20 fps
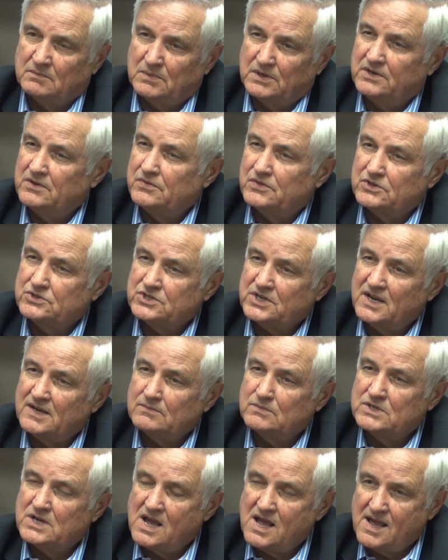But at the
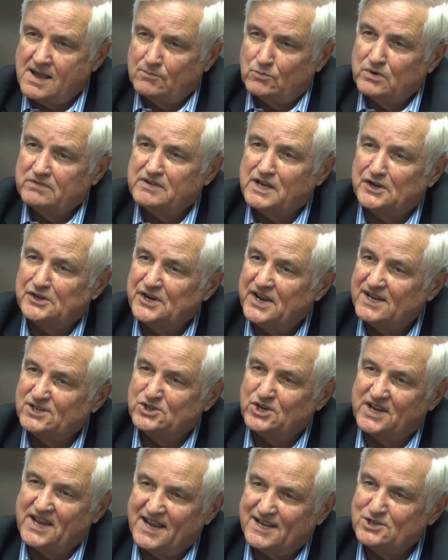same time, we've got an
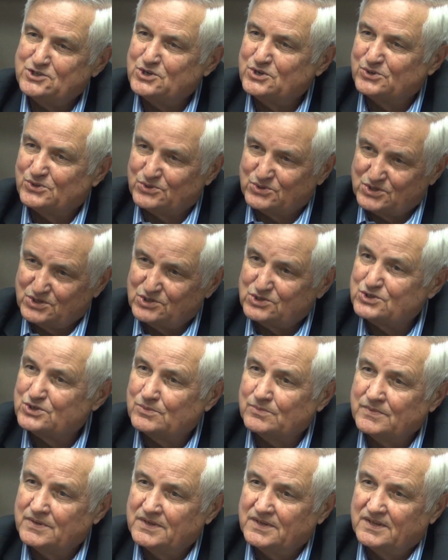educational
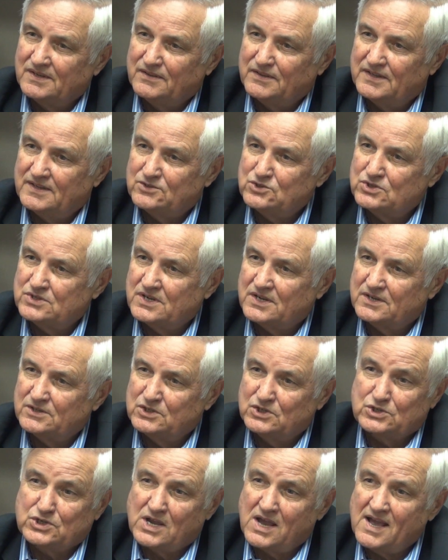system that's
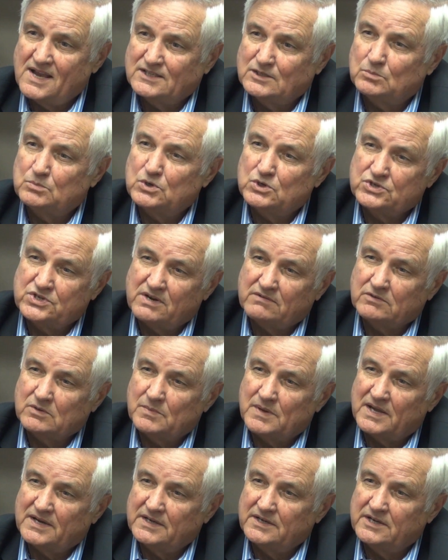designed to push
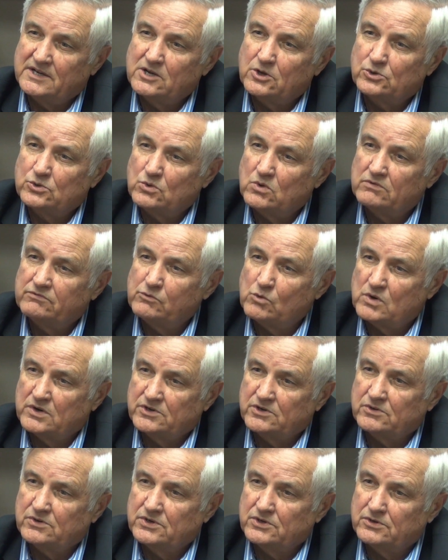everybody to go to a
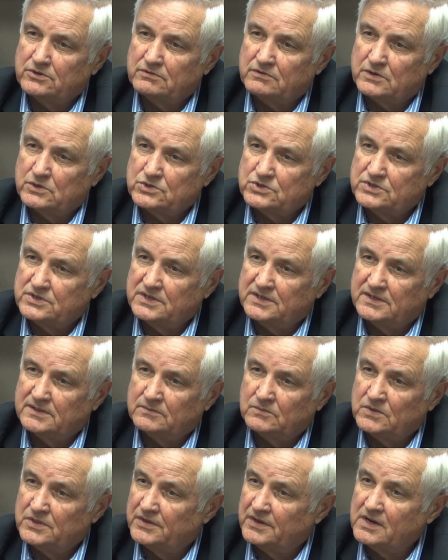4-year university.
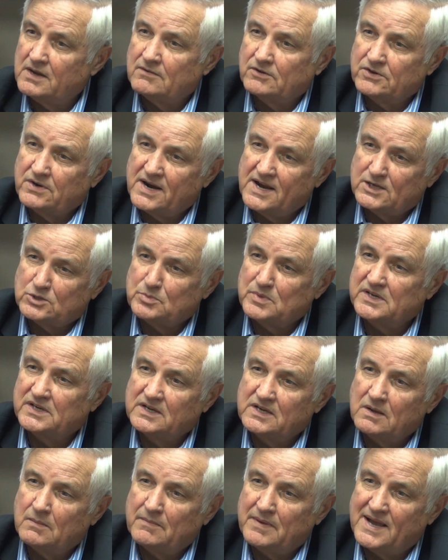And when the governor asked me
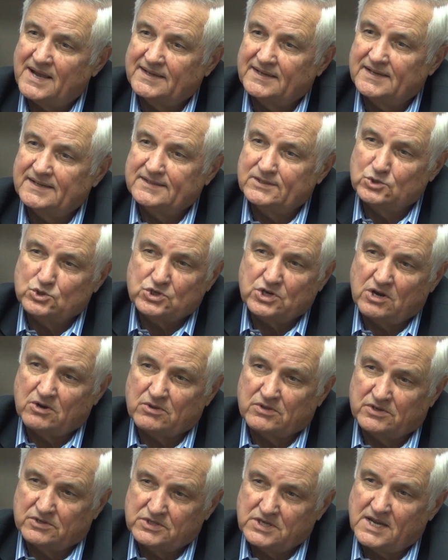to come back in and
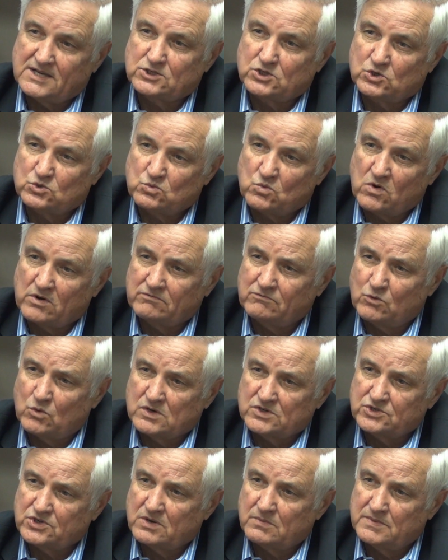chair the Texas
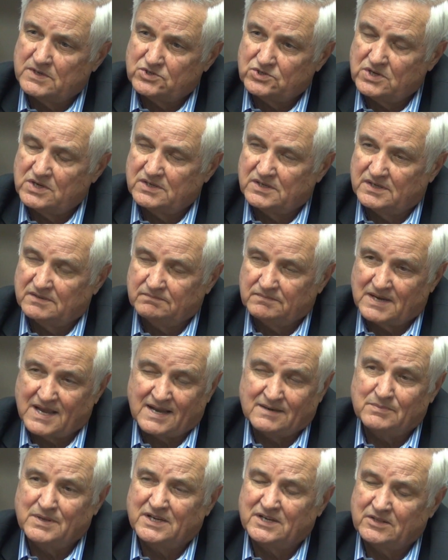Workforce Commission, and
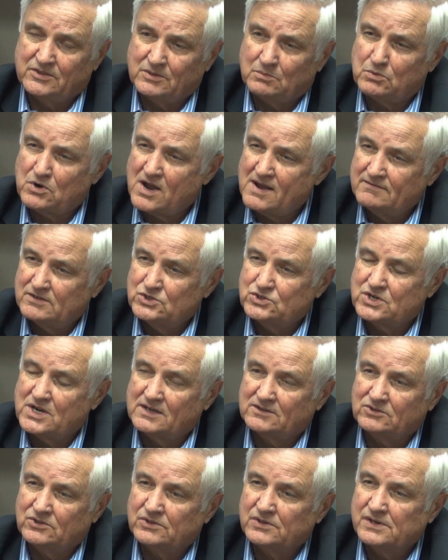I'd been in the private
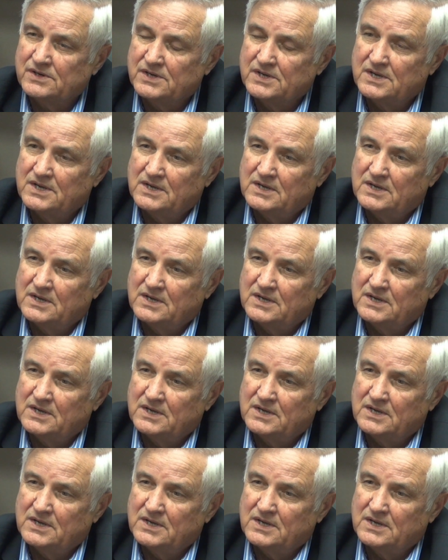sector